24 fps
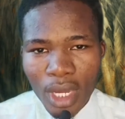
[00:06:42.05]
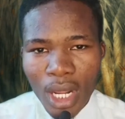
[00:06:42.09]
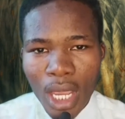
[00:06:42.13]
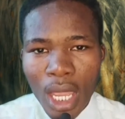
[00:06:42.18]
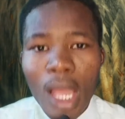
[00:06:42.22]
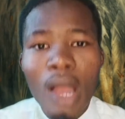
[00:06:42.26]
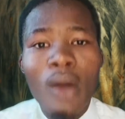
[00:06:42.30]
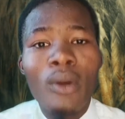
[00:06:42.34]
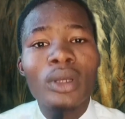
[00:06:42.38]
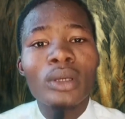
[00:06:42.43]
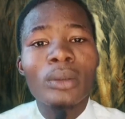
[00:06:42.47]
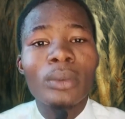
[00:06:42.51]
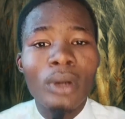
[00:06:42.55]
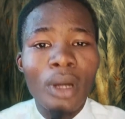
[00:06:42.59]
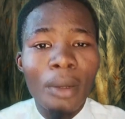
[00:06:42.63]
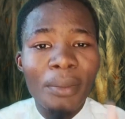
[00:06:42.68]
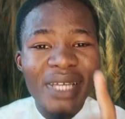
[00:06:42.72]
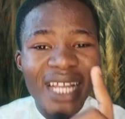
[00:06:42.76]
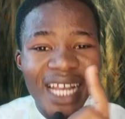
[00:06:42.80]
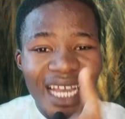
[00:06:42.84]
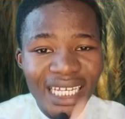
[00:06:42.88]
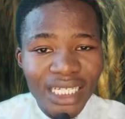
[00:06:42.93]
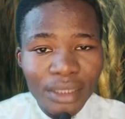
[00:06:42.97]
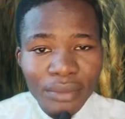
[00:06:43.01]
And when you
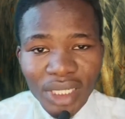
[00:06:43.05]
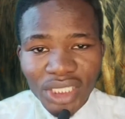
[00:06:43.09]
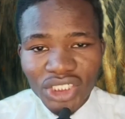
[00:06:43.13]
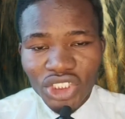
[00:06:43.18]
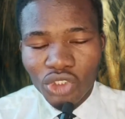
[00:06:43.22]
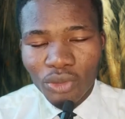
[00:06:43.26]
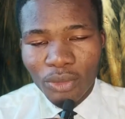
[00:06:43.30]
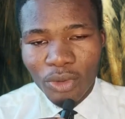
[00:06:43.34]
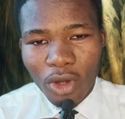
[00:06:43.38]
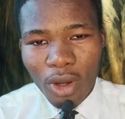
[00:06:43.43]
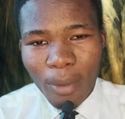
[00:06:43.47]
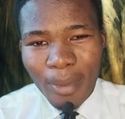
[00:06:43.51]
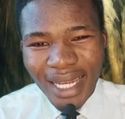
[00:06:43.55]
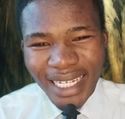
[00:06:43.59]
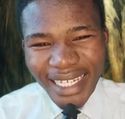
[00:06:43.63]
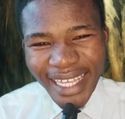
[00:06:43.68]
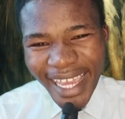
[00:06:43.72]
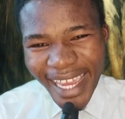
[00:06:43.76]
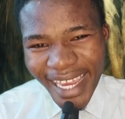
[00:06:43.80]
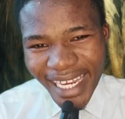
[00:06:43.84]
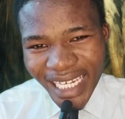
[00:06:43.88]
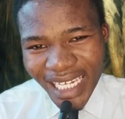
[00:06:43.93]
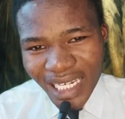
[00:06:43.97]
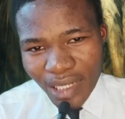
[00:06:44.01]
become a learning machine, you become
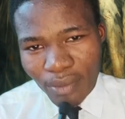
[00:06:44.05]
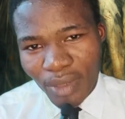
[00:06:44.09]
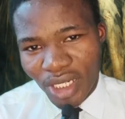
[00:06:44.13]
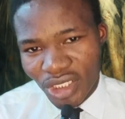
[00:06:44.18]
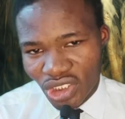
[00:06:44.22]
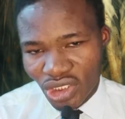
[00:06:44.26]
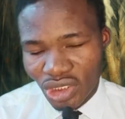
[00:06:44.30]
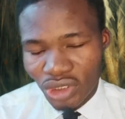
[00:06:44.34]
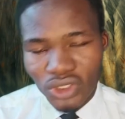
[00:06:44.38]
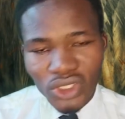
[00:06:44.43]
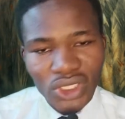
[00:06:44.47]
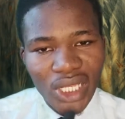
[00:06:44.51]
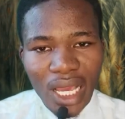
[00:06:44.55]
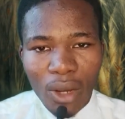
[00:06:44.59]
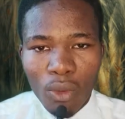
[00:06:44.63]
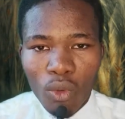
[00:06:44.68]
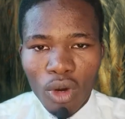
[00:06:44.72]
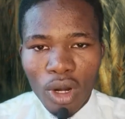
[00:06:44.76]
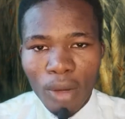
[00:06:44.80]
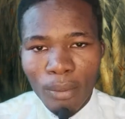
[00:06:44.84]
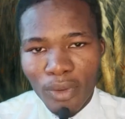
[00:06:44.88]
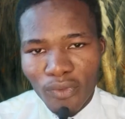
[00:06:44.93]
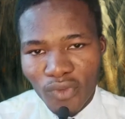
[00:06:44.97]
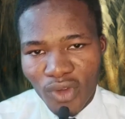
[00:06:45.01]
an earning machine, just like
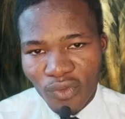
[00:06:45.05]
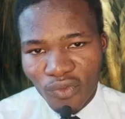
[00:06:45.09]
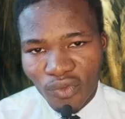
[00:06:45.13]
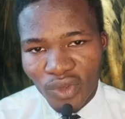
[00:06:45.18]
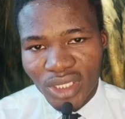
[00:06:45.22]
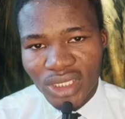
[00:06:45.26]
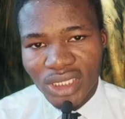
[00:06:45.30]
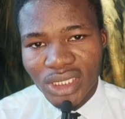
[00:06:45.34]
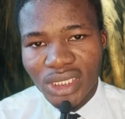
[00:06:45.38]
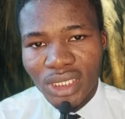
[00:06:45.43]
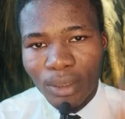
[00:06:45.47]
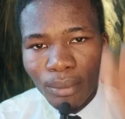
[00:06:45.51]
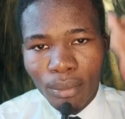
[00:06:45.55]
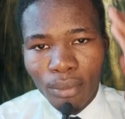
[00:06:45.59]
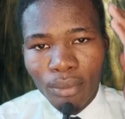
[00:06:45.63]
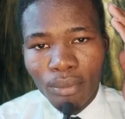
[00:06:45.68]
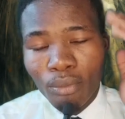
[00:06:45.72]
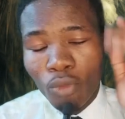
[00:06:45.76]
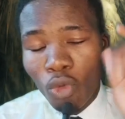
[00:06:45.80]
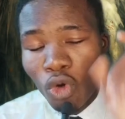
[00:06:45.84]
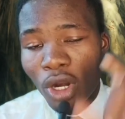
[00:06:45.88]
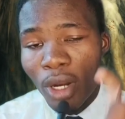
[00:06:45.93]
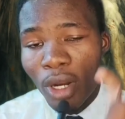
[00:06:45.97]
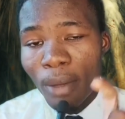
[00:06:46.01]
Warren Buffett
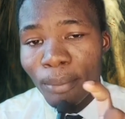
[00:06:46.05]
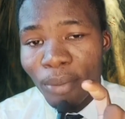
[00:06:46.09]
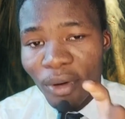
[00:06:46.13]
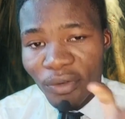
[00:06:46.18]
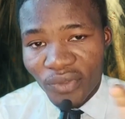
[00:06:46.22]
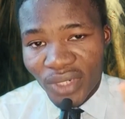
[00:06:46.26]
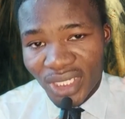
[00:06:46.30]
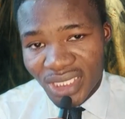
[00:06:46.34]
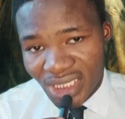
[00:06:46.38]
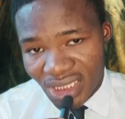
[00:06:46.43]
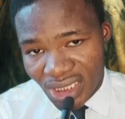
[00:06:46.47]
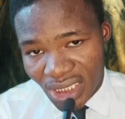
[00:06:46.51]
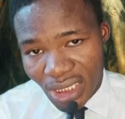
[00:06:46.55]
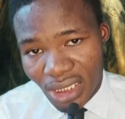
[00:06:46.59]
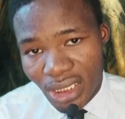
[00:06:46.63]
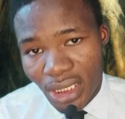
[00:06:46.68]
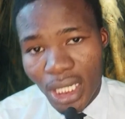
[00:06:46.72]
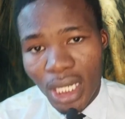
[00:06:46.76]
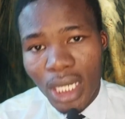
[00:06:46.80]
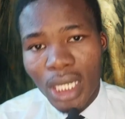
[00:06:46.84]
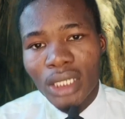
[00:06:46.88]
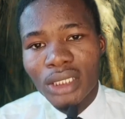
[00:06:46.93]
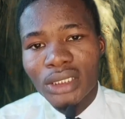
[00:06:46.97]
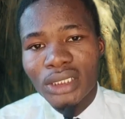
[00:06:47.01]
said,
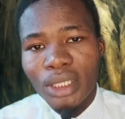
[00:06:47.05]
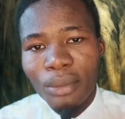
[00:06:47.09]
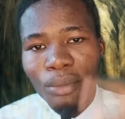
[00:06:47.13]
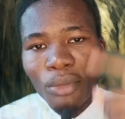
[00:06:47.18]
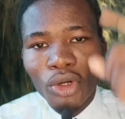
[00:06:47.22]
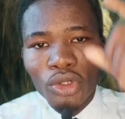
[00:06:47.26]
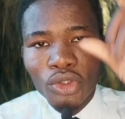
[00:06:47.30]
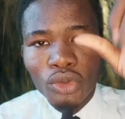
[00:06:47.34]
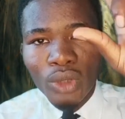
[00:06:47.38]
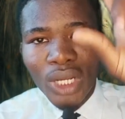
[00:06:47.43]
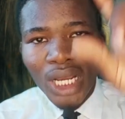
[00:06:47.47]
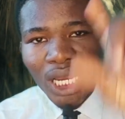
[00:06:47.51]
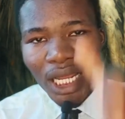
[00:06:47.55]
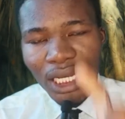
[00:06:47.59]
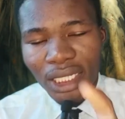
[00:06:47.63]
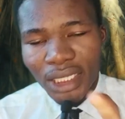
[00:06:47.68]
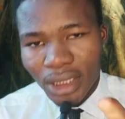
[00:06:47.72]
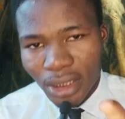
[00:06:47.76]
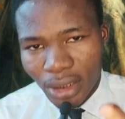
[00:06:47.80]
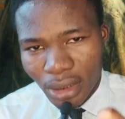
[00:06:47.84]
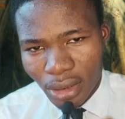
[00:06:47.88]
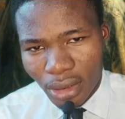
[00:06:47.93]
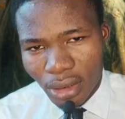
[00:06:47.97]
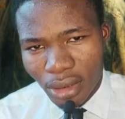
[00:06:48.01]
the more you
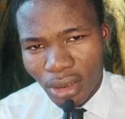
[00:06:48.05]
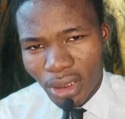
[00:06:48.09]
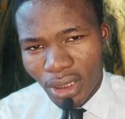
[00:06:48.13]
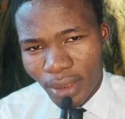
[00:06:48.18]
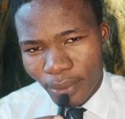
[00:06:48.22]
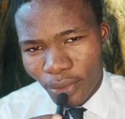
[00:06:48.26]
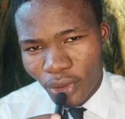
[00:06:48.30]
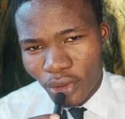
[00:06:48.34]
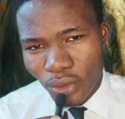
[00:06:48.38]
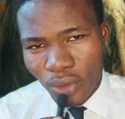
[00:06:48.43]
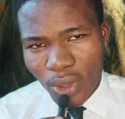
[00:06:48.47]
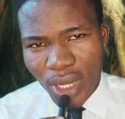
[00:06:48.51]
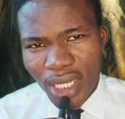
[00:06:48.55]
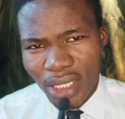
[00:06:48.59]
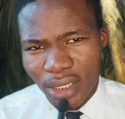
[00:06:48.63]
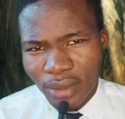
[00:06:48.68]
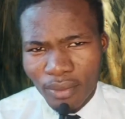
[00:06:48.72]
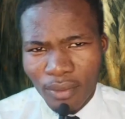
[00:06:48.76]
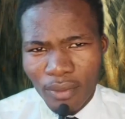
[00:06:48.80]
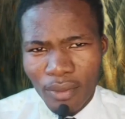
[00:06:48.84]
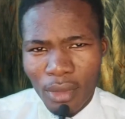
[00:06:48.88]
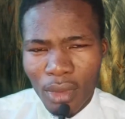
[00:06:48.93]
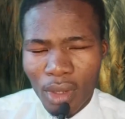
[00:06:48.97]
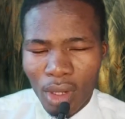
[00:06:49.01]
learn, the more you earn.
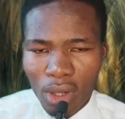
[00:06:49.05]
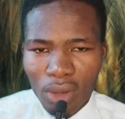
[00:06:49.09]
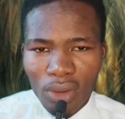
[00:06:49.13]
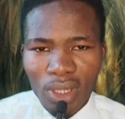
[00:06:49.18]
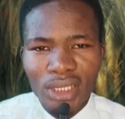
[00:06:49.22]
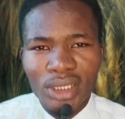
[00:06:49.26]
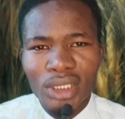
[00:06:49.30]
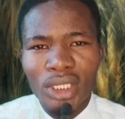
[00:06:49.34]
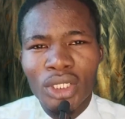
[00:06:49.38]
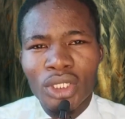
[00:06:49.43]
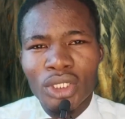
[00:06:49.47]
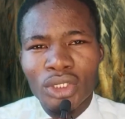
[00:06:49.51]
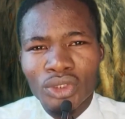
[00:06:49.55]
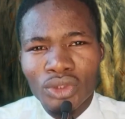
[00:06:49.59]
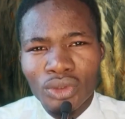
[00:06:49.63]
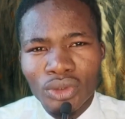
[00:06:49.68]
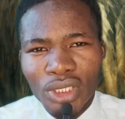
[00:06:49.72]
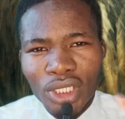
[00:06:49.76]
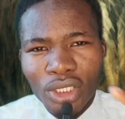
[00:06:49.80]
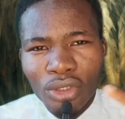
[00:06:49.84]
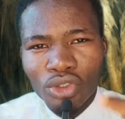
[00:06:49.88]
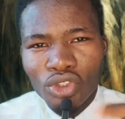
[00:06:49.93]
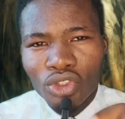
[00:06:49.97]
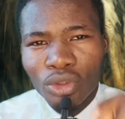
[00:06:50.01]
All right. So
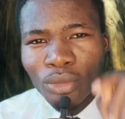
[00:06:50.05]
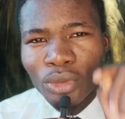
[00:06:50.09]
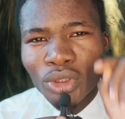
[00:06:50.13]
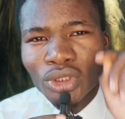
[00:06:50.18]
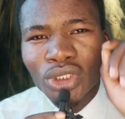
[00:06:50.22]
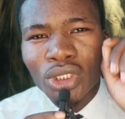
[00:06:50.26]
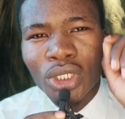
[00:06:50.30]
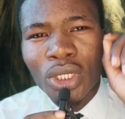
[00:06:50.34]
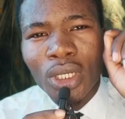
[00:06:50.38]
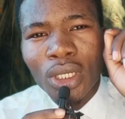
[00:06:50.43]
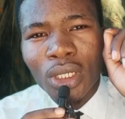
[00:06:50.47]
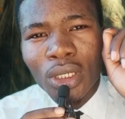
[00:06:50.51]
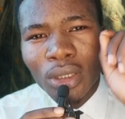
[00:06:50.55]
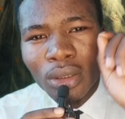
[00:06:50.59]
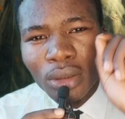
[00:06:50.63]
thank you so much.